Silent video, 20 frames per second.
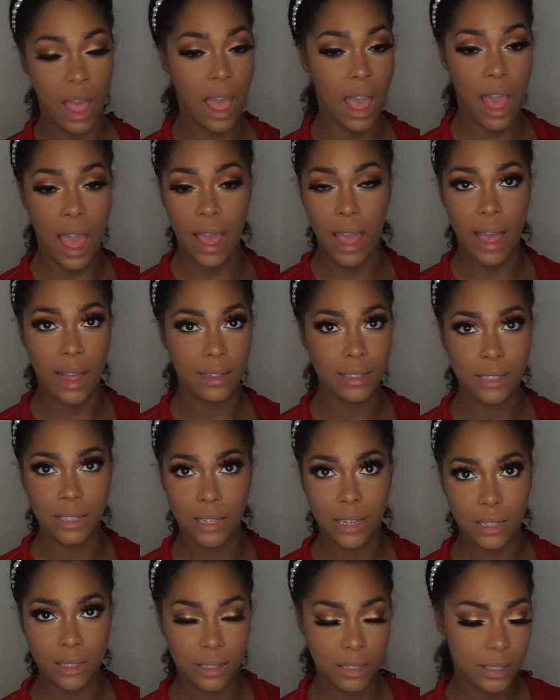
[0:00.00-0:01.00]
I had to
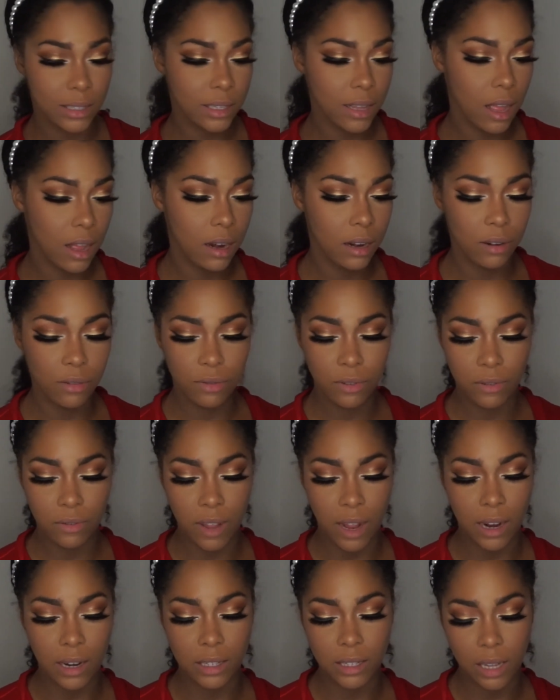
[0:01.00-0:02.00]
get this color for
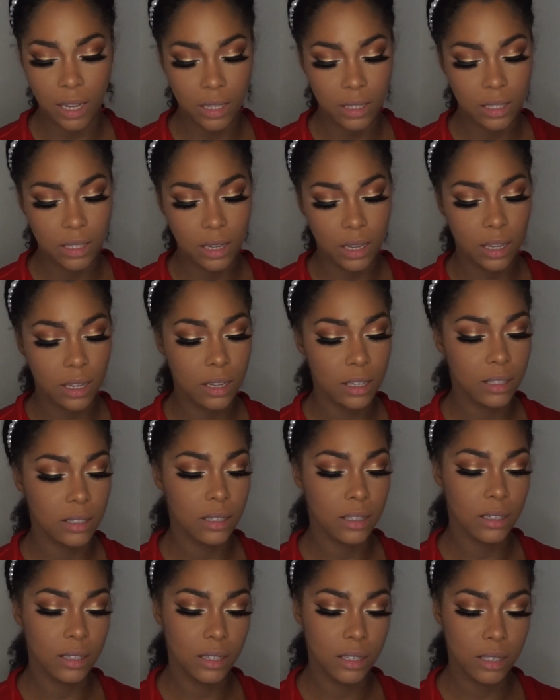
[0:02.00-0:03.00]
Valentine's Day because
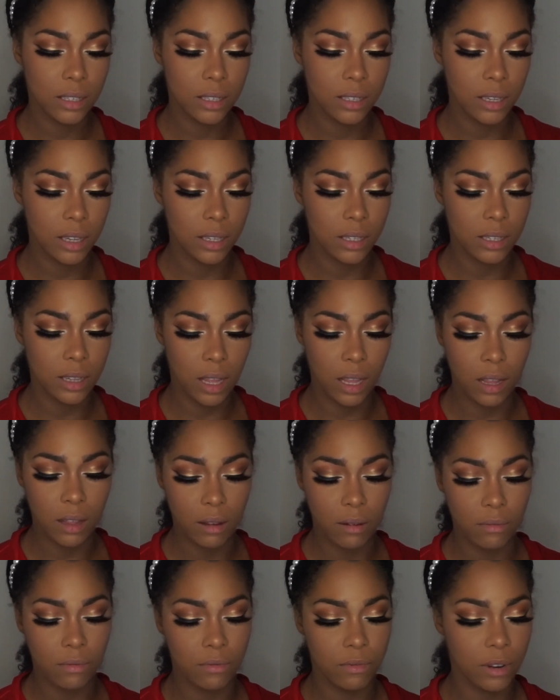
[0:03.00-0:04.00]
this is like
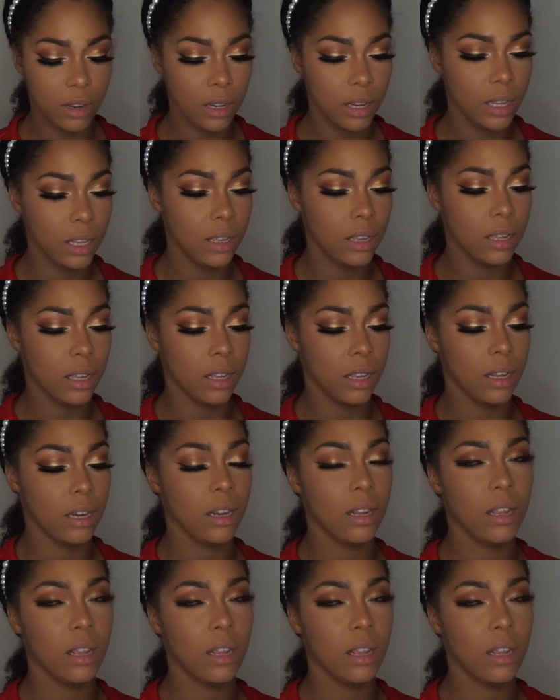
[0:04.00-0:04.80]
a really good